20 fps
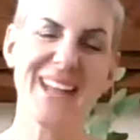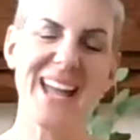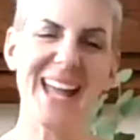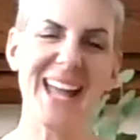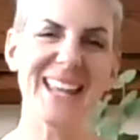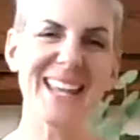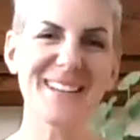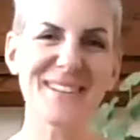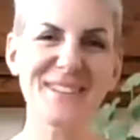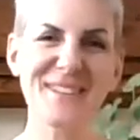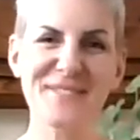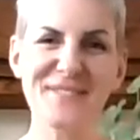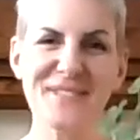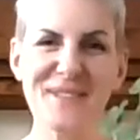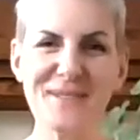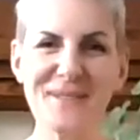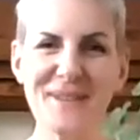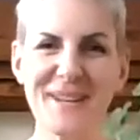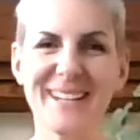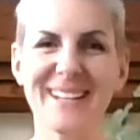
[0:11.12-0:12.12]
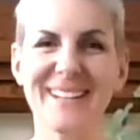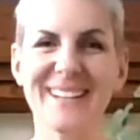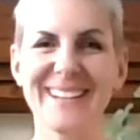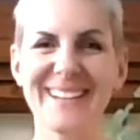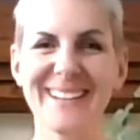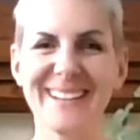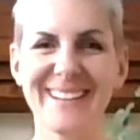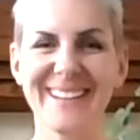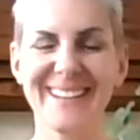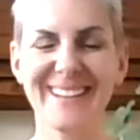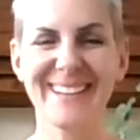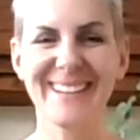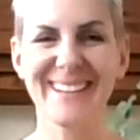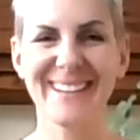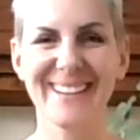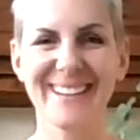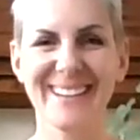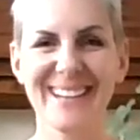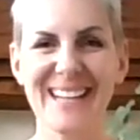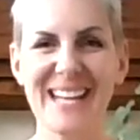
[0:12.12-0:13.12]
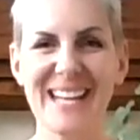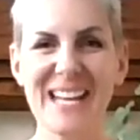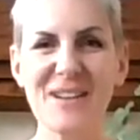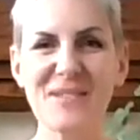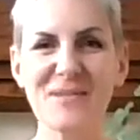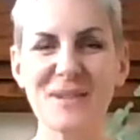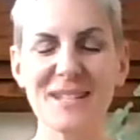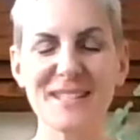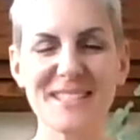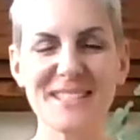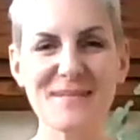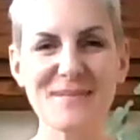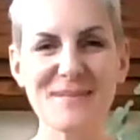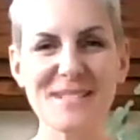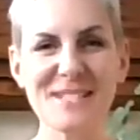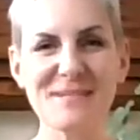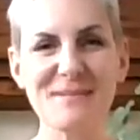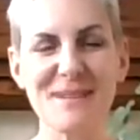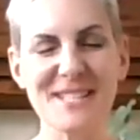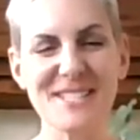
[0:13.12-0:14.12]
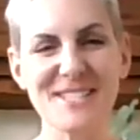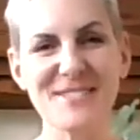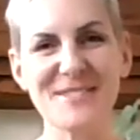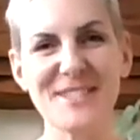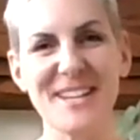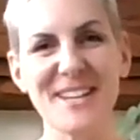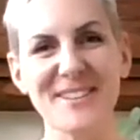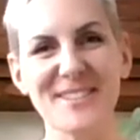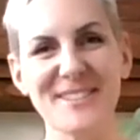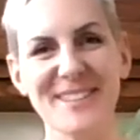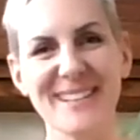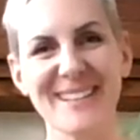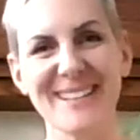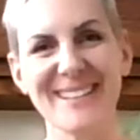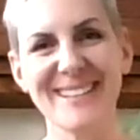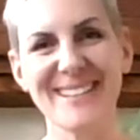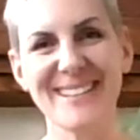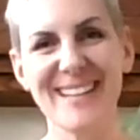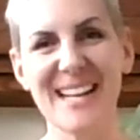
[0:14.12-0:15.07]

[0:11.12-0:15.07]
Hello everyone, welcome to Special Yoga.